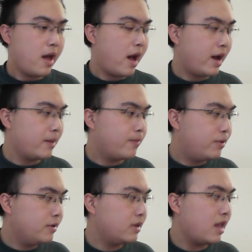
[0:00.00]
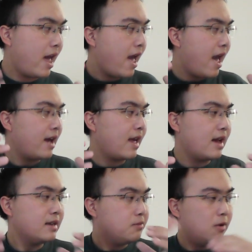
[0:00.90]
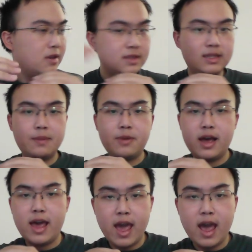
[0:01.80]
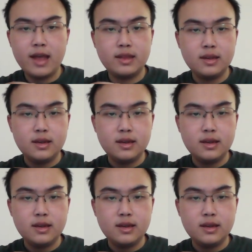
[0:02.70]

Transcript: I put hack as one step ahead